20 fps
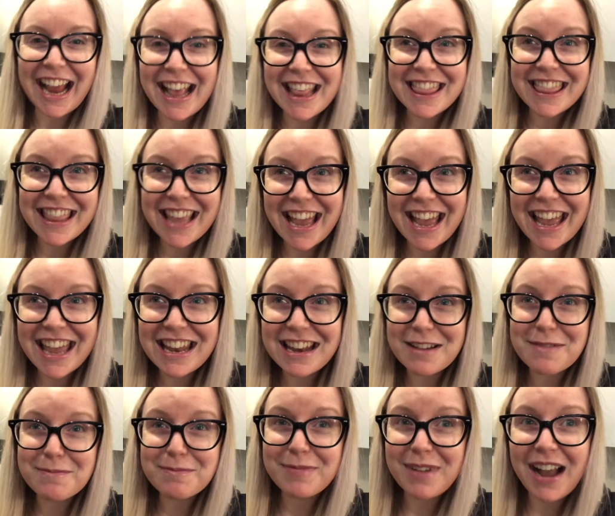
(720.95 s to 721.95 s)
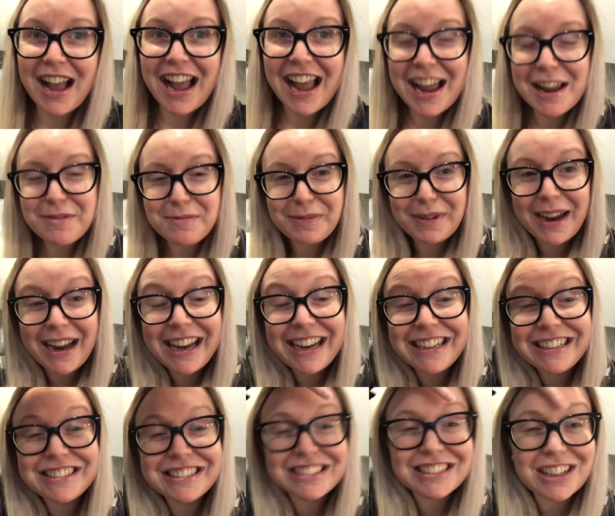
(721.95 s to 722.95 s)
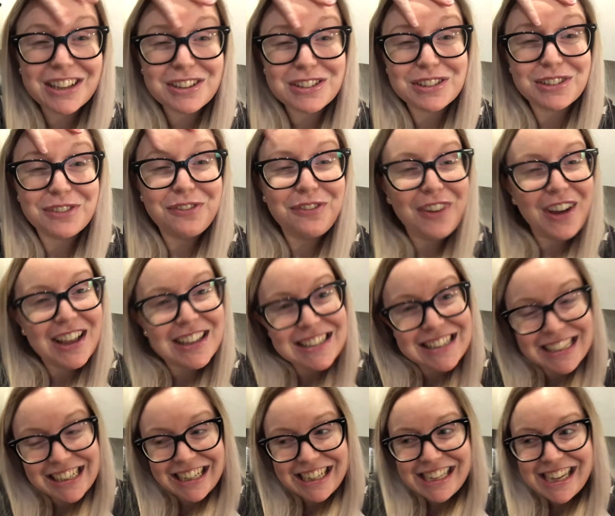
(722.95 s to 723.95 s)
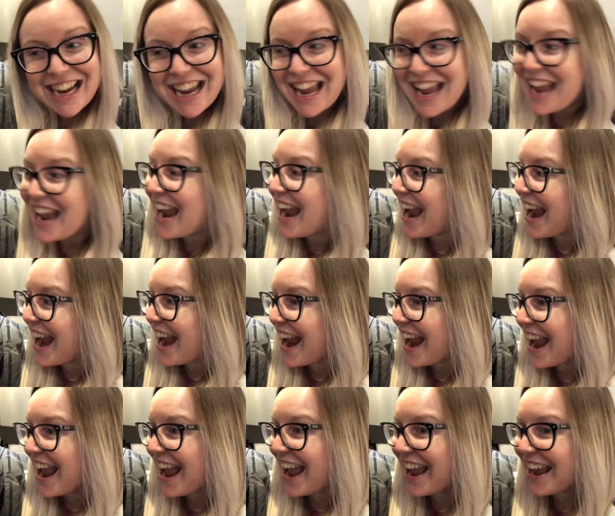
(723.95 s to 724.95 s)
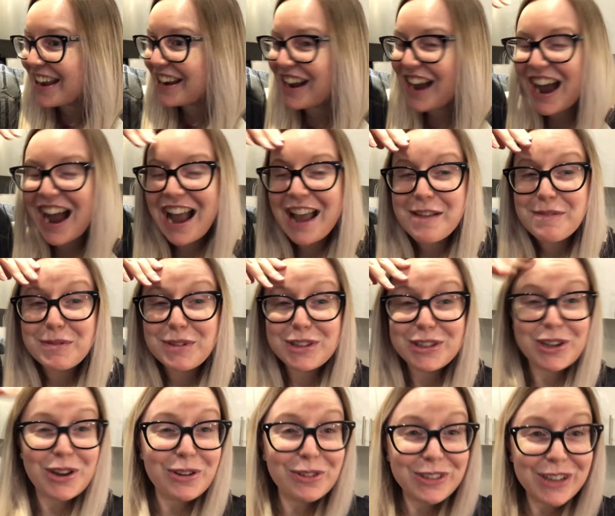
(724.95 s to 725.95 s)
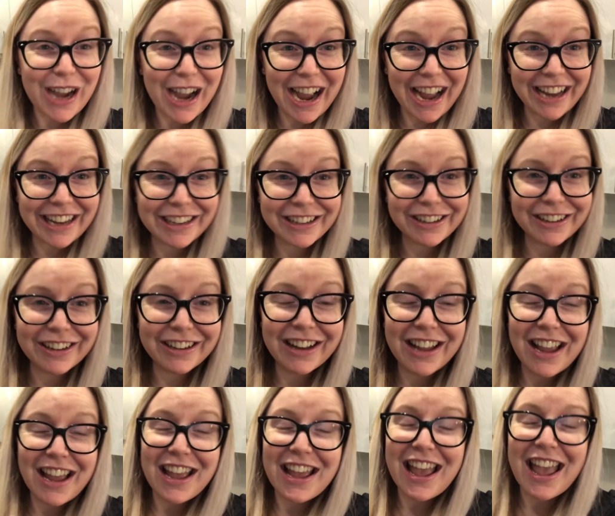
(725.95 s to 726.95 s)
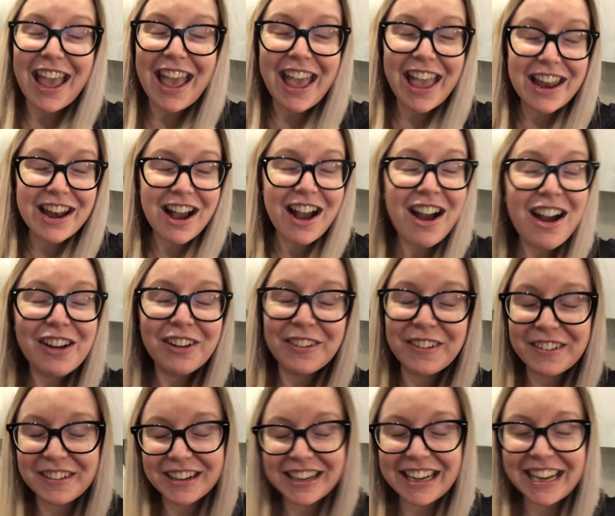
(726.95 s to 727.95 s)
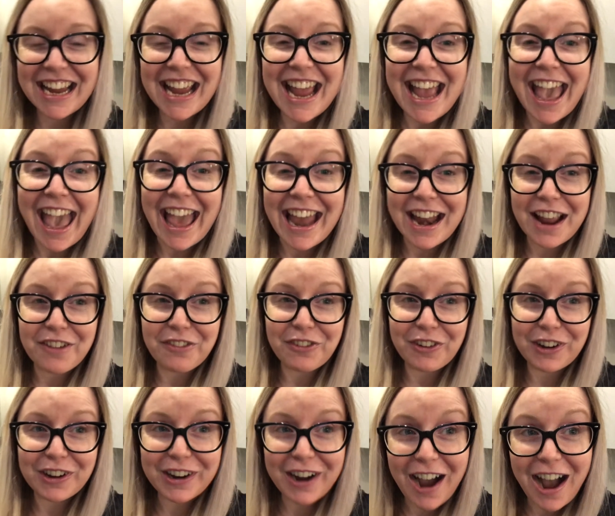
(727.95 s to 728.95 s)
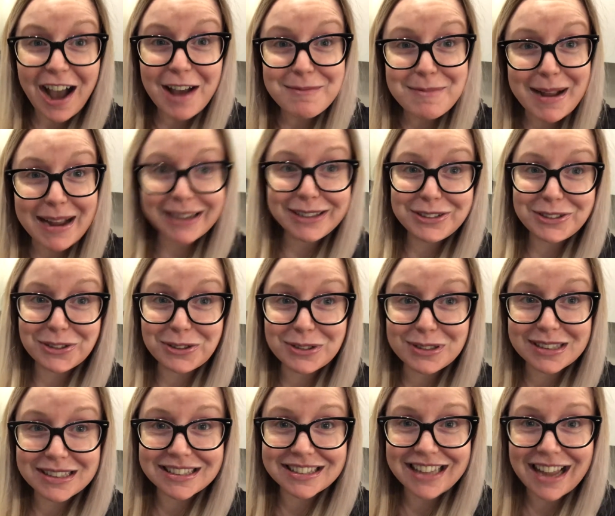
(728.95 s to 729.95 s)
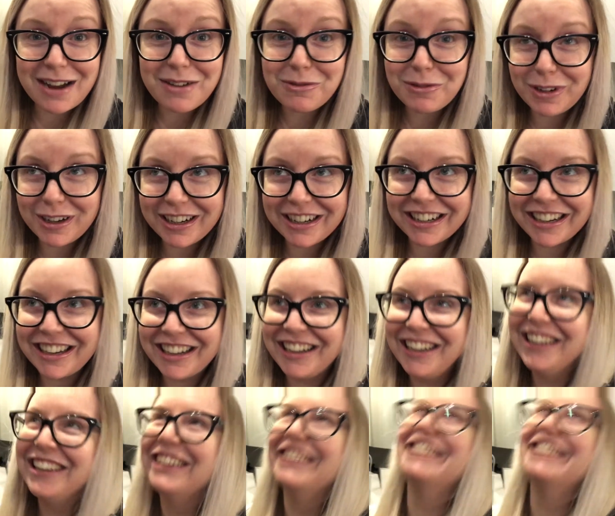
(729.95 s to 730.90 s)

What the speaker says: and then my brain just goes fuzzy and I'm so tired and hungry, and I forgot my juices at work.